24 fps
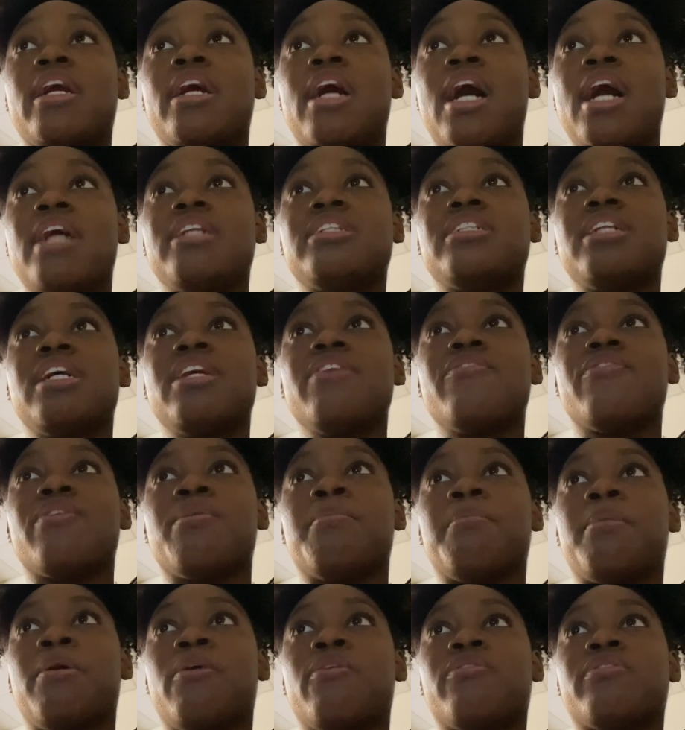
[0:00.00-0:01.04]
I studied for
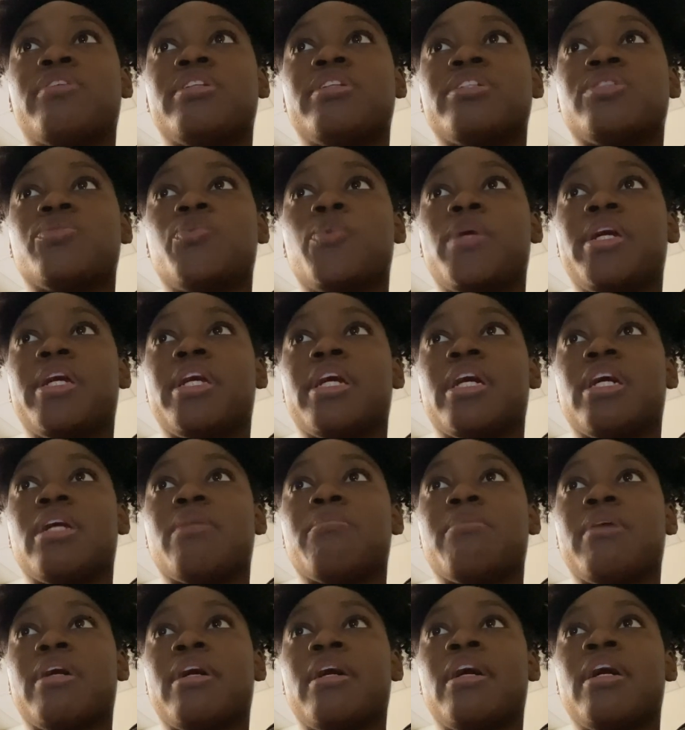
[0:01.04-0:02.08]
both this weekend,
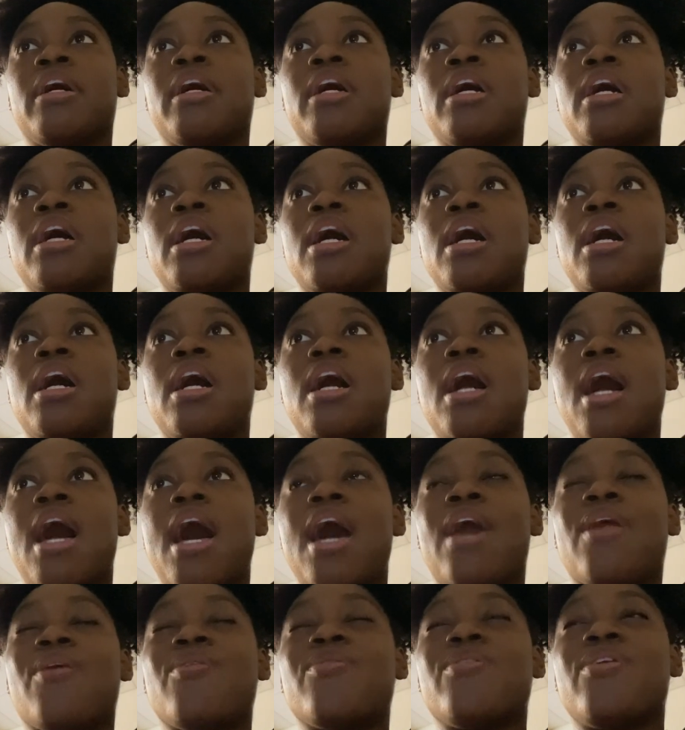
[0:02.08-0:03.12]
but I
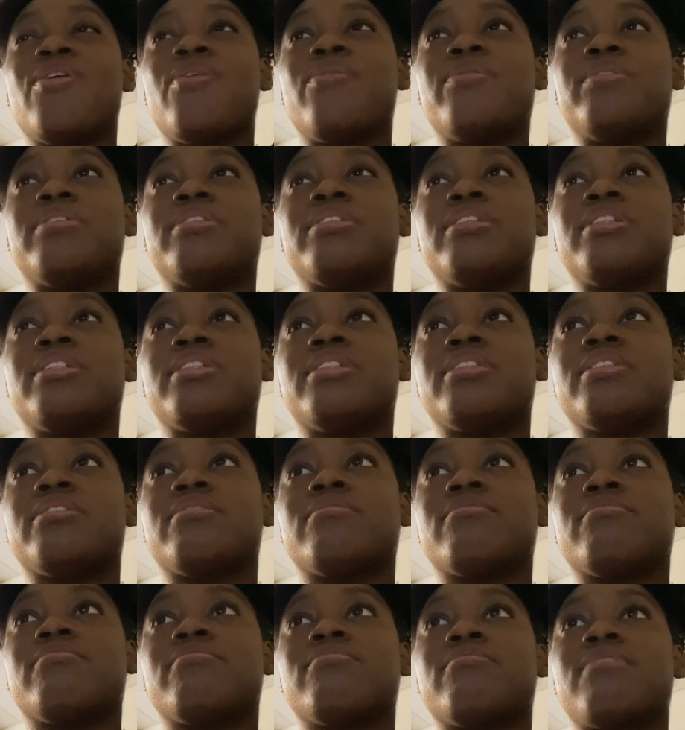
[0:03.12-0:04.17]
don't know, it's just,
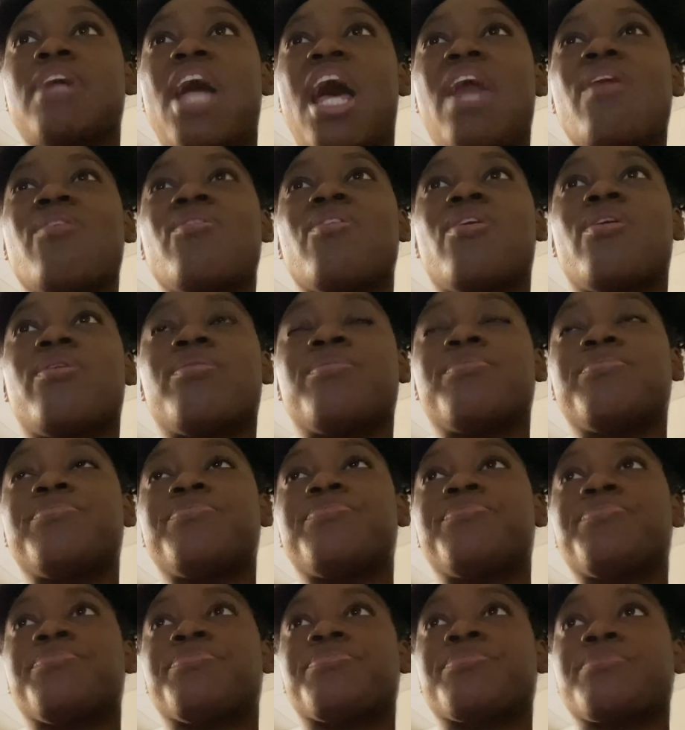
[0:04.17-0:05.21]
I don't know.
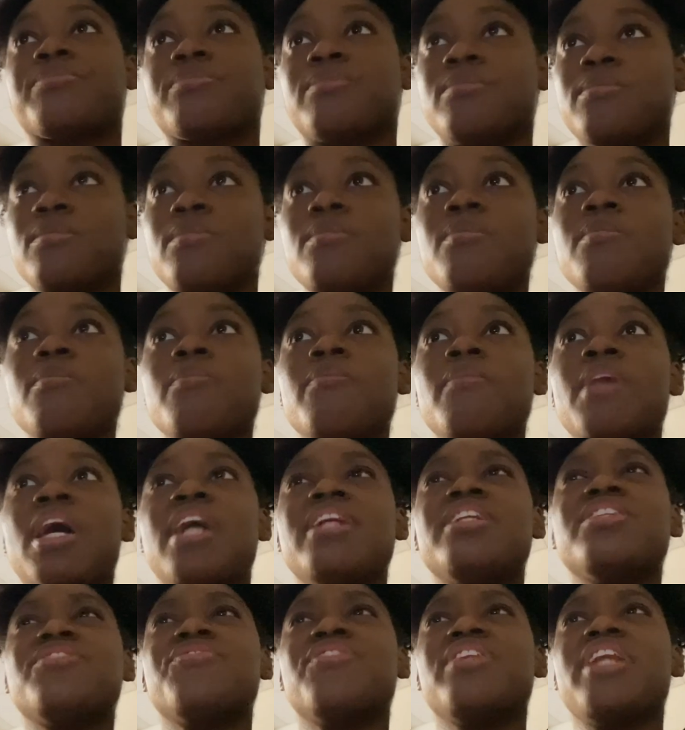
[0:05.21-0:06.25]
I
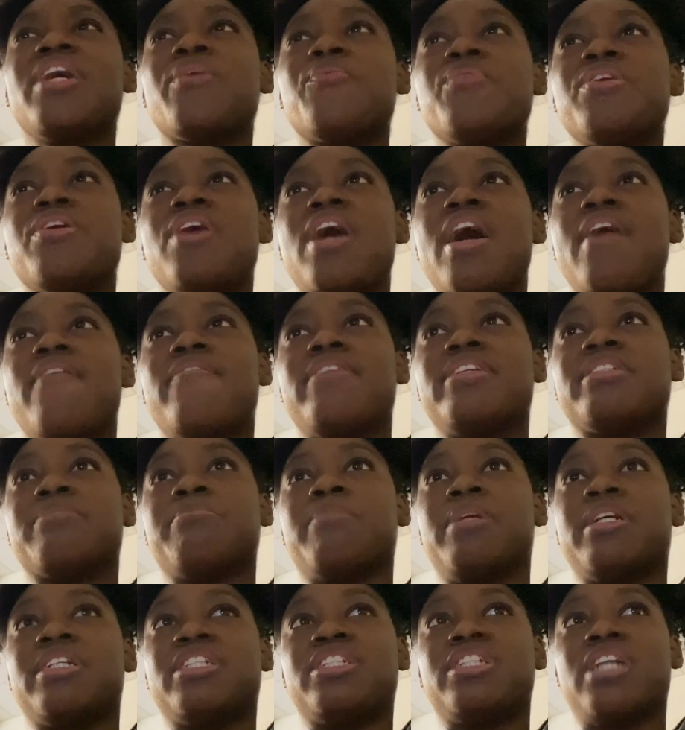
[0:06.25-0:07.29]
just feel like we don't have as
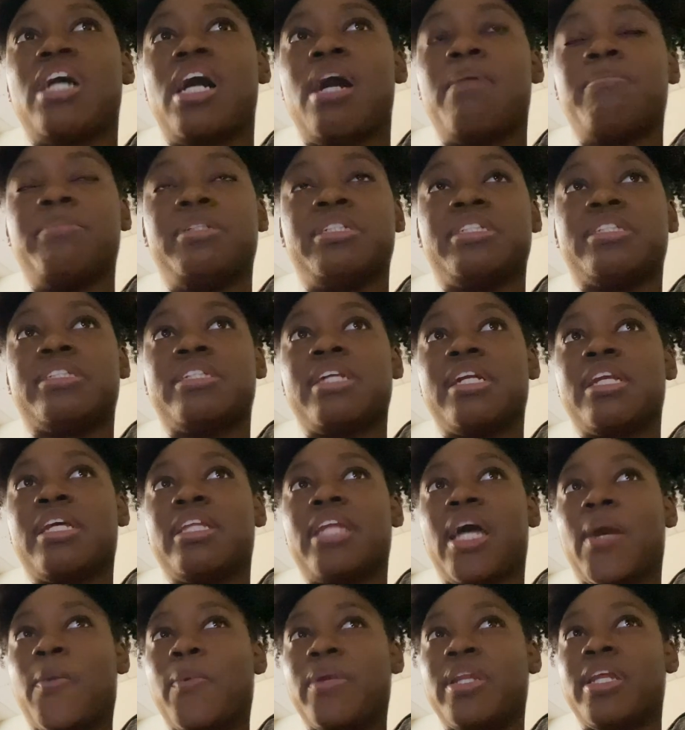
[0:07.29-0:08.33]
much time to study
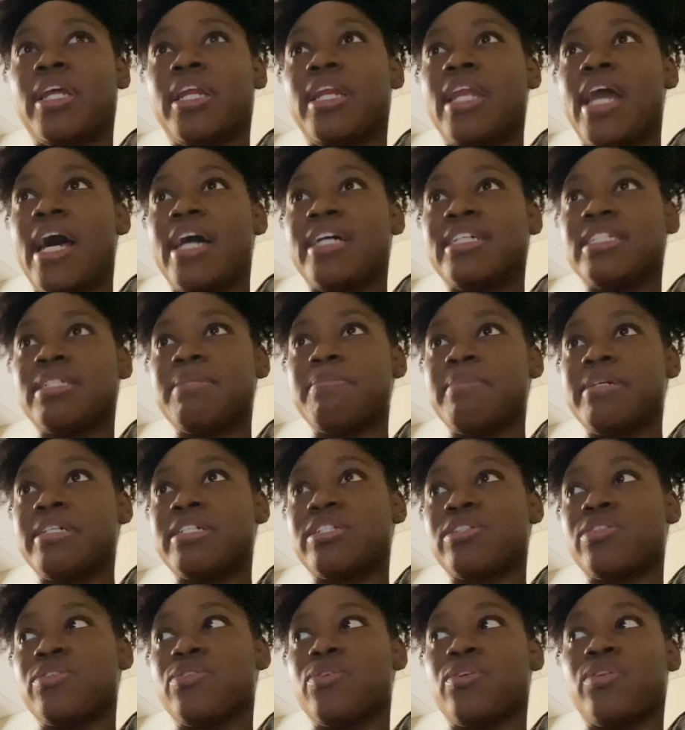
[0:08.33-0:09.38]
like we did last
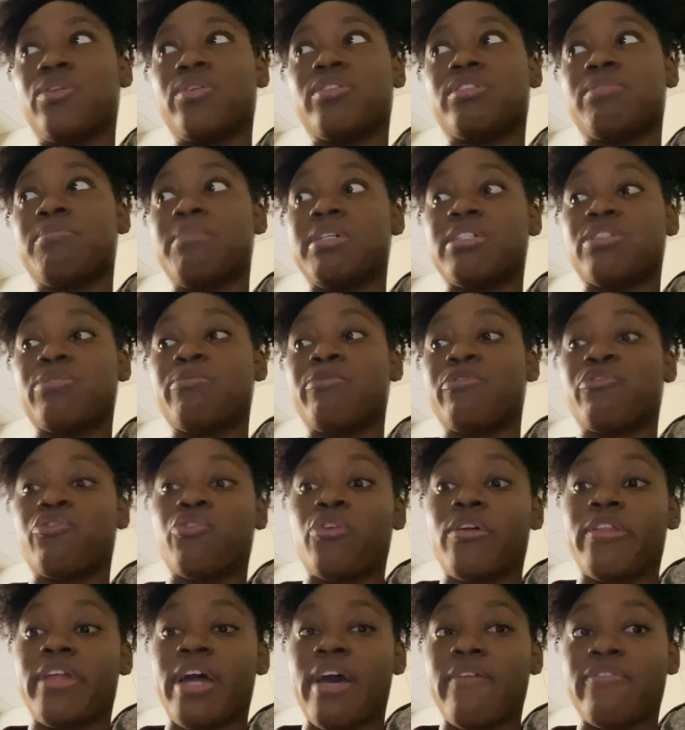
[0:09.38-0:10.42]
semester or the semester before
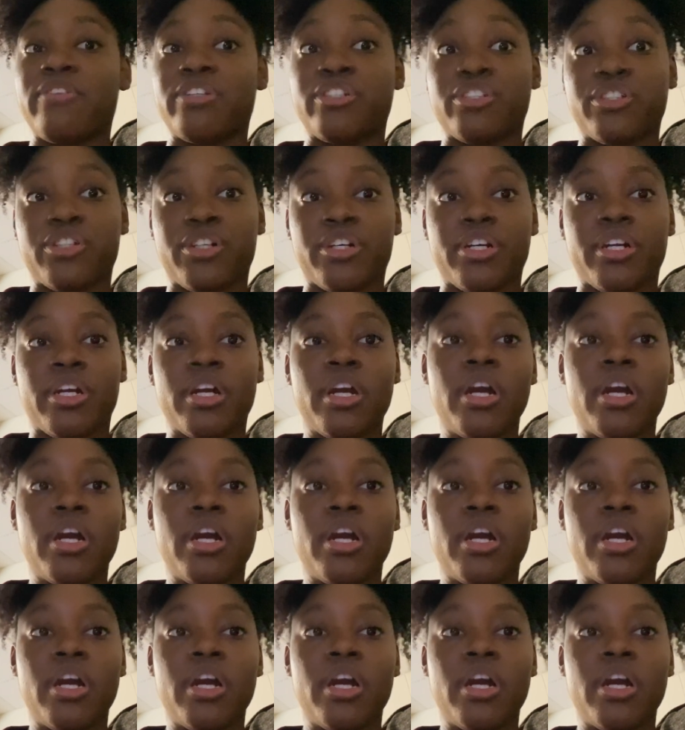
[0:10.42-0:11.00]
that, for sure.